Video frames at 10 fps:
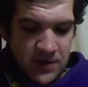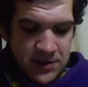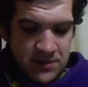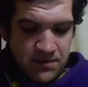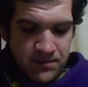
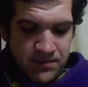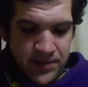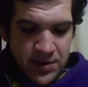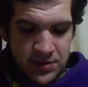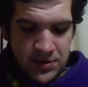and
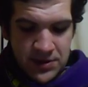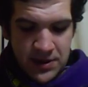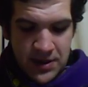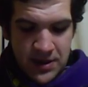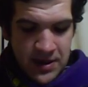birds
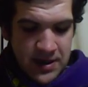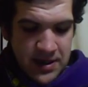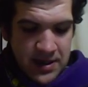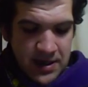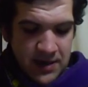
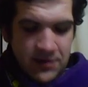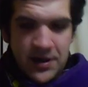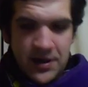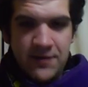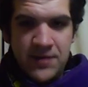had only
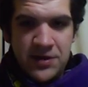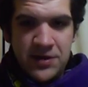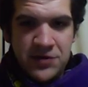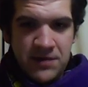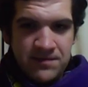ever been a dream.